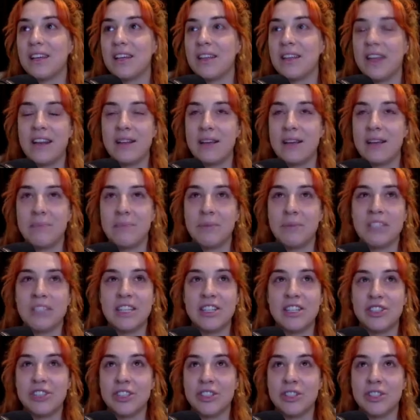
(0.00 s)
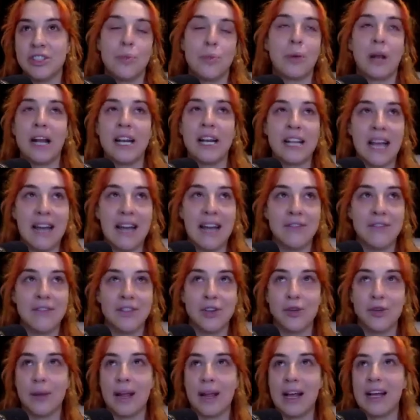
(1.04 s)
that he potentially, you know, played a game for the
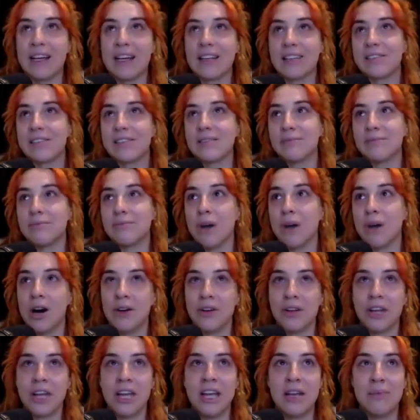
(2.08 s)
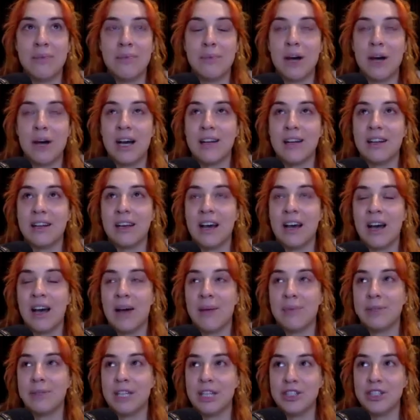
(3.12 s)
All Blacks, Māori, but
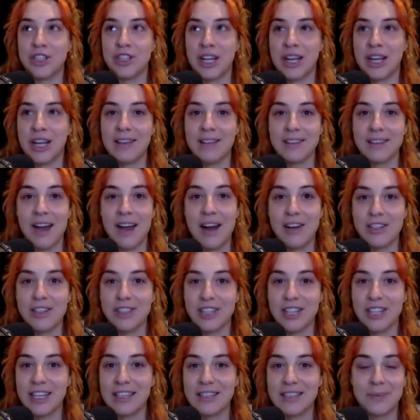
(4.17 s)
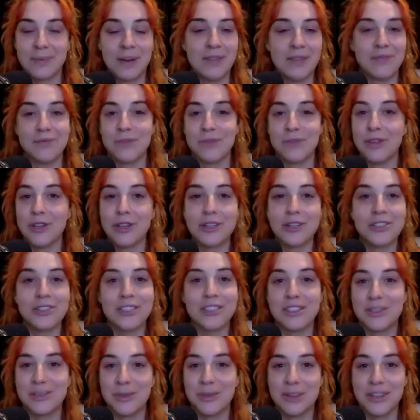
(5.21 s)
potentially has Irish links. But I've looked
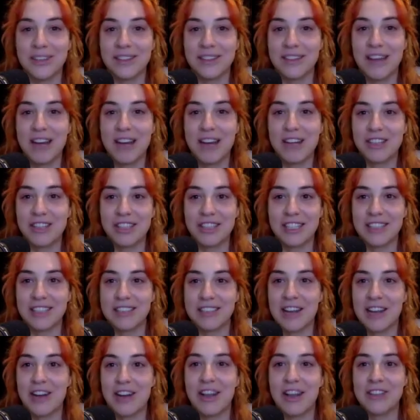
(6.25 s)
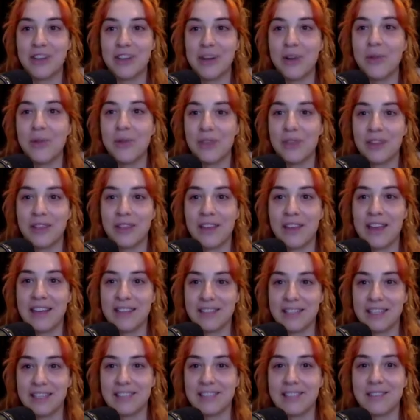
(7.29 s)
into what these Irish links are, and I don't think they
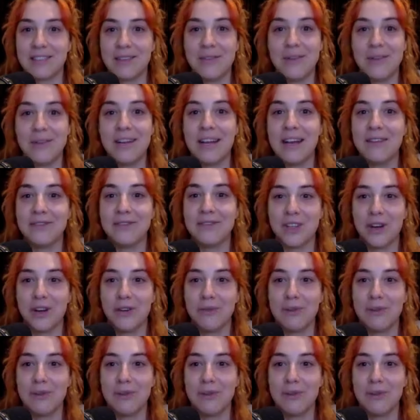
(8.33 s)
exist. So he'd have to go